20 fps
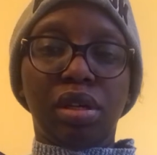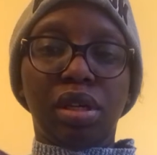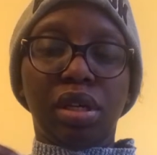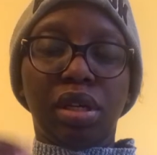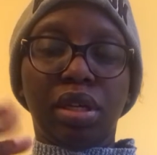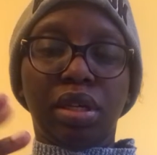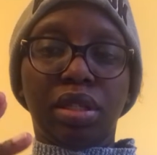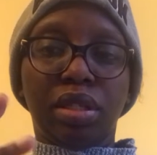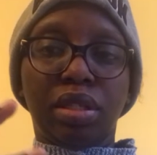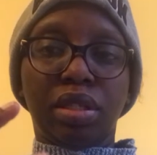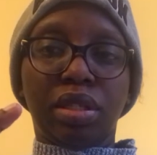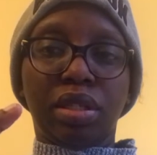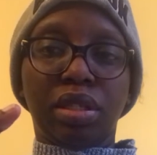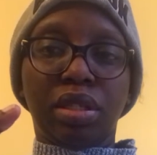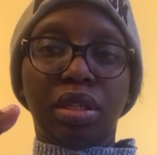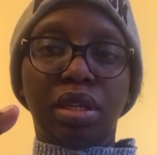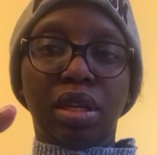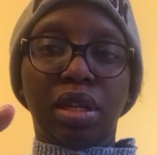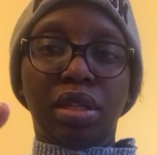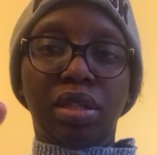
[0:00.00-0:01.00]

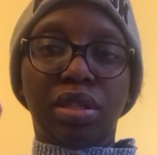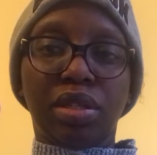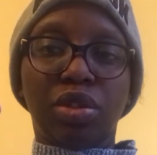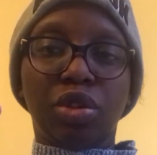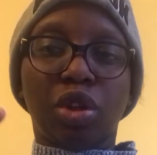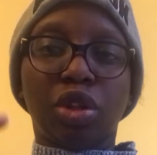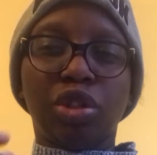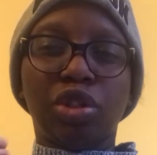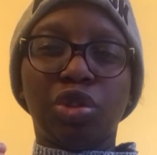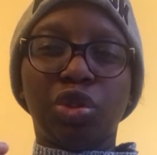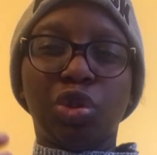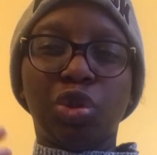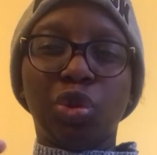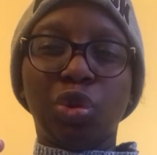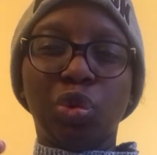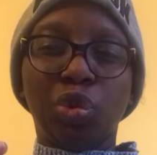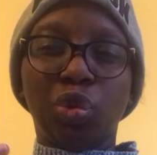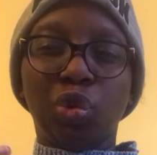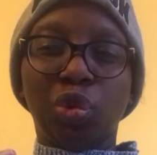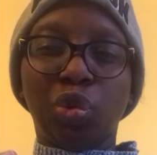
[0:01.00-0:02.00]
it's not
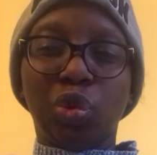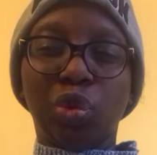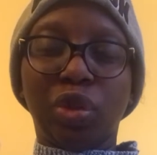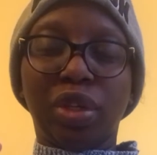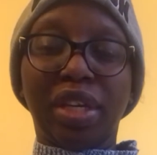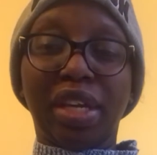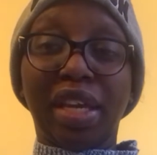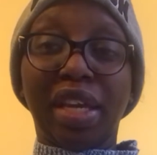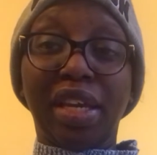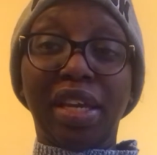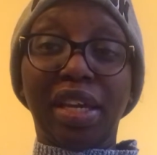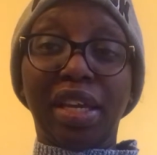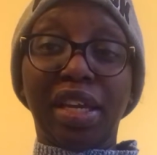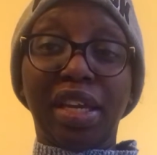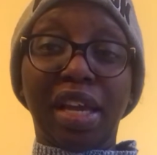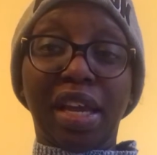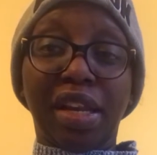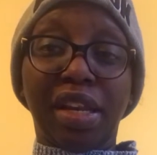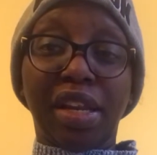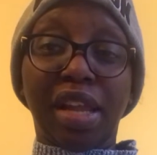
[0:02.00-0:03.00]
too
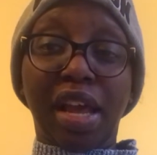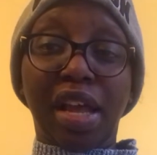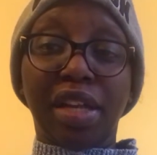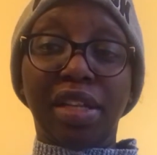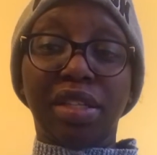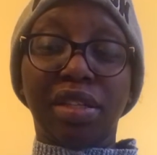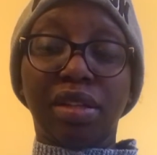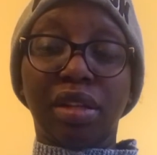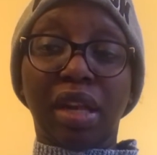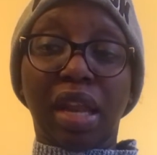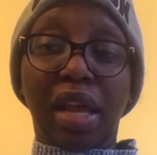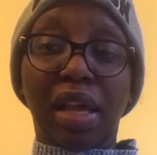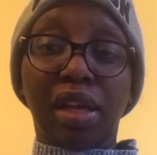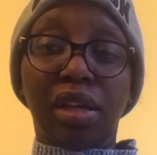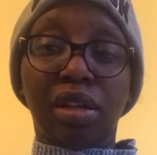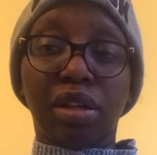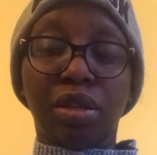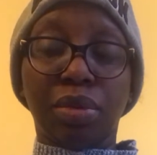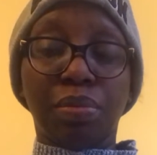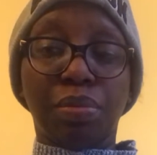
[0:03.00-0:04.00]
kinky and dent
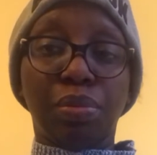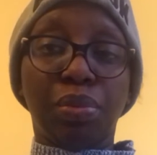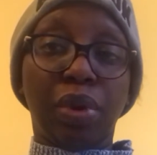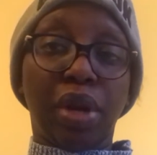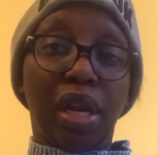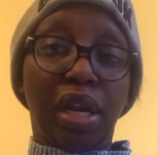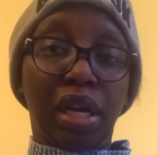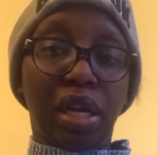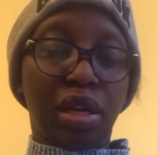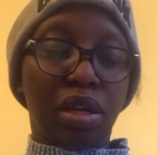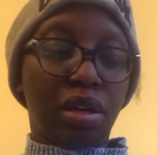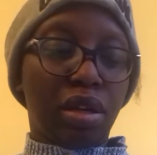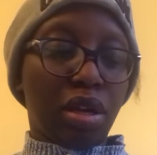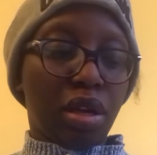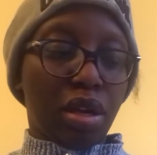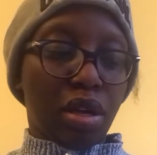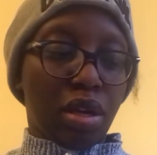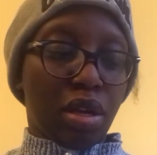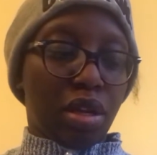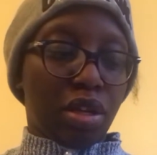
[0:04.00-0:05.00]
like break.
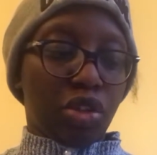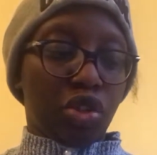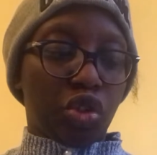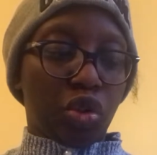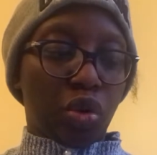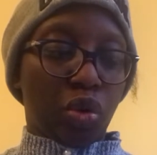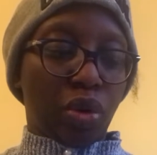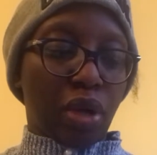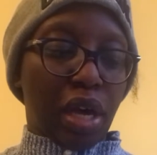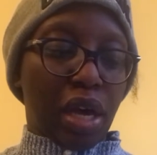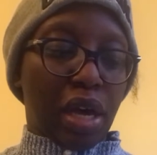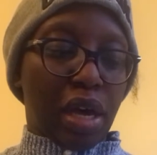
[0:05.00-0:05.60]
So